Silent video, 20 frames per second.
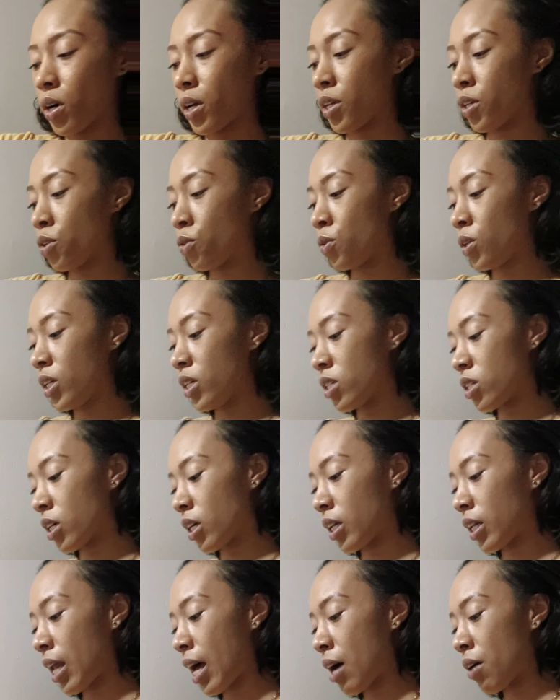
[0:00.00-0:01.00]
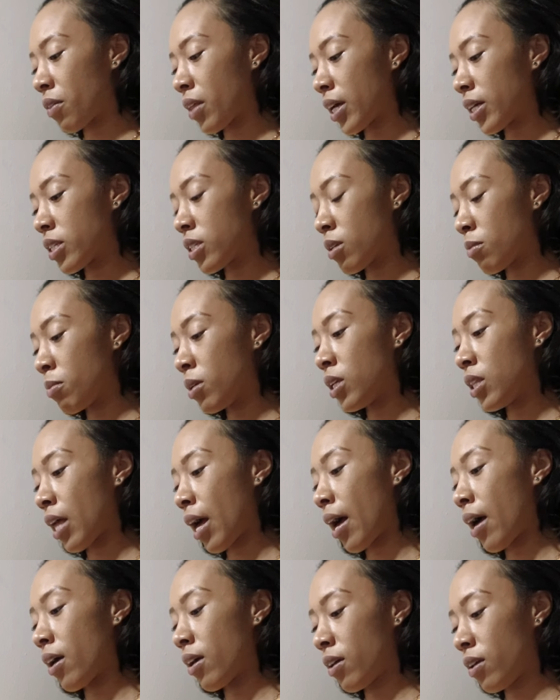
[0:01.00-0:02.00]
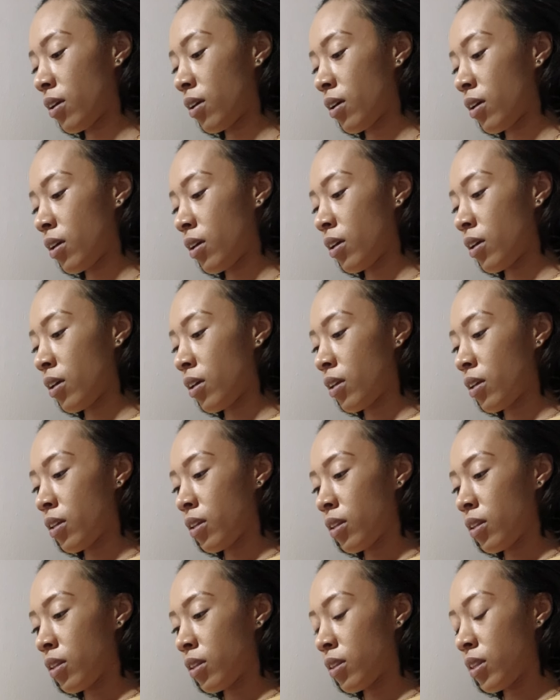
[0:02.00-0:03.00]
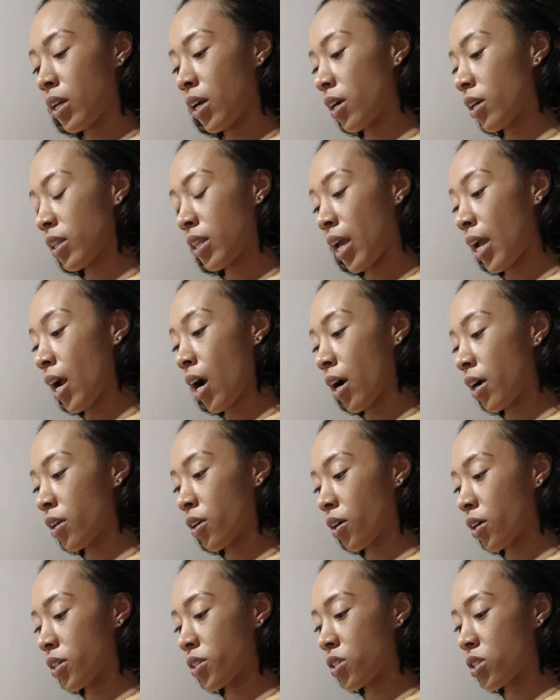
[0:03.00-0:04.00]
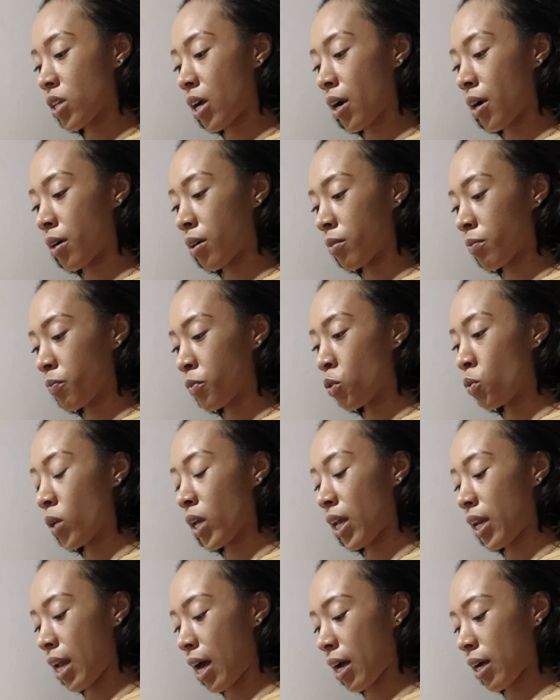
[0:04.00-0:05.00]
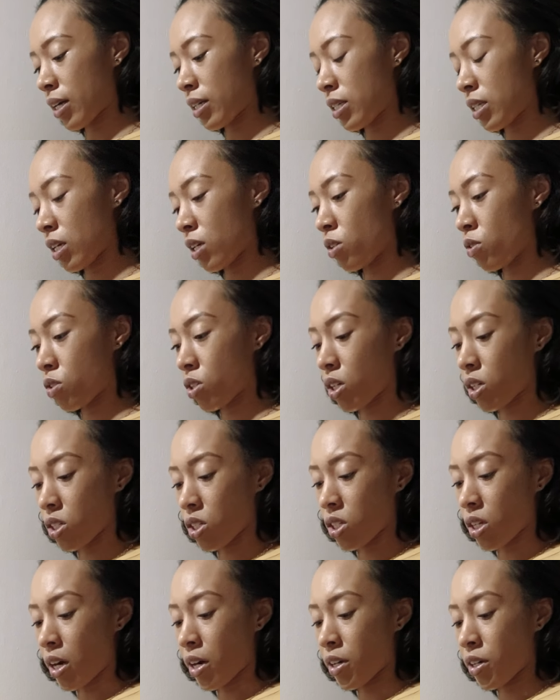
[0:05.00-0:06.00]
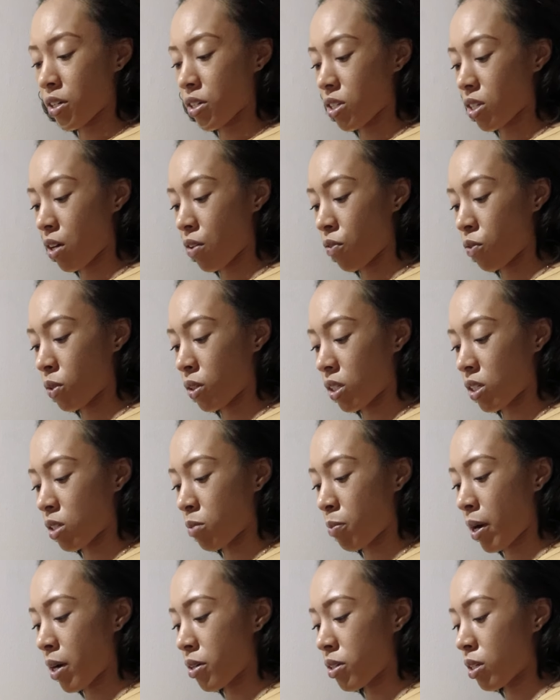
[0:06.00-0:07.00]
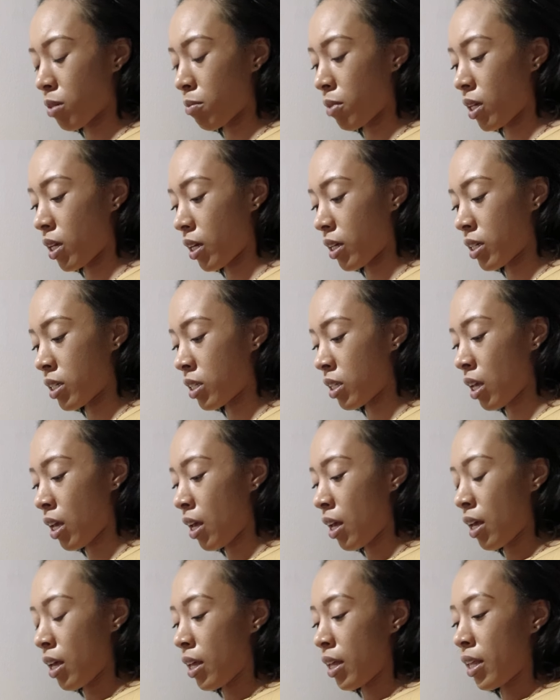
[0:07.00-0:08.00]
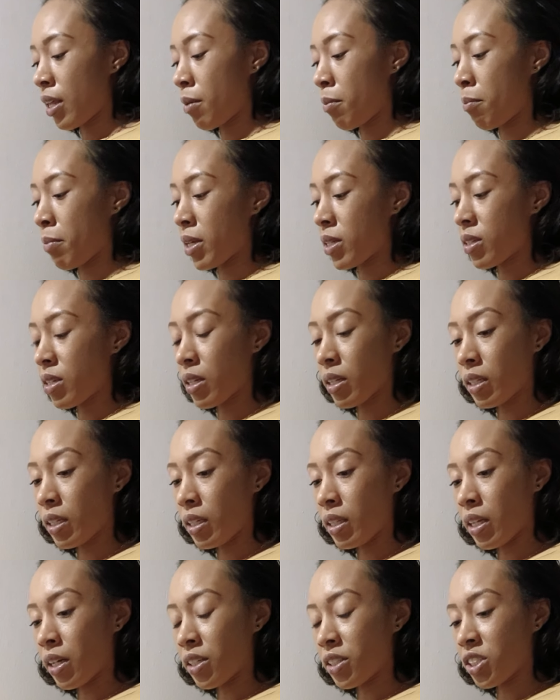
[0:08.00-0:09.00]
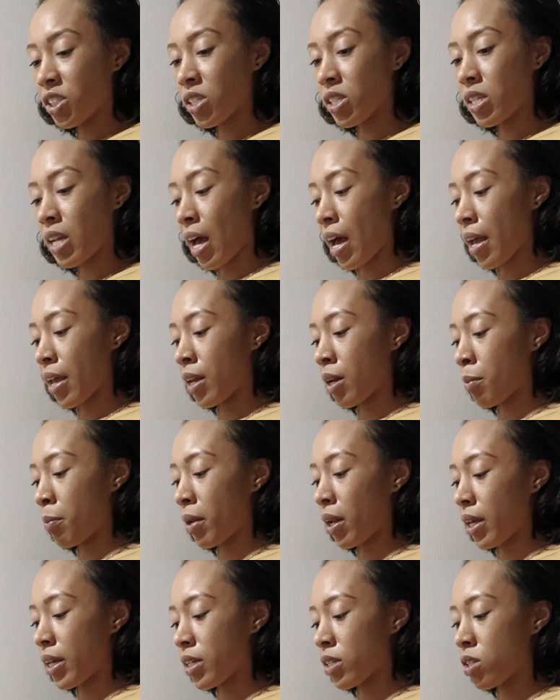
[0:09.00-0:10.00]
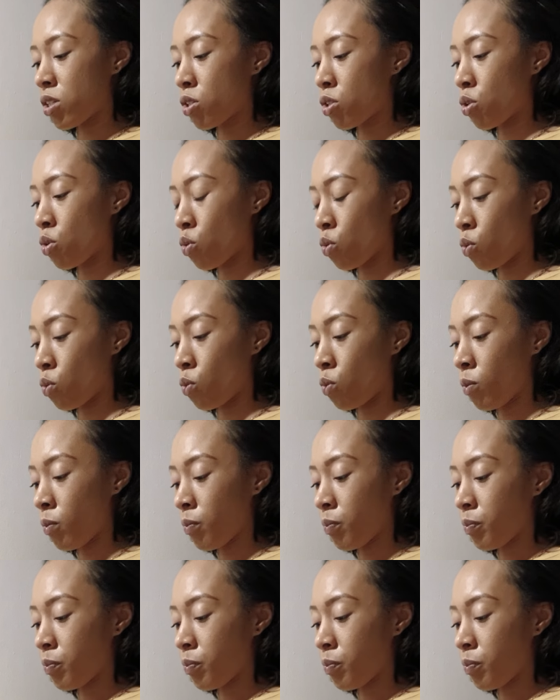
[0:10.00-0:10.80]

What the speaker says: and you need to allow that to be that. They aren't your concern. You cannot continue to concern yourself with this person because mentally they're just not in a place to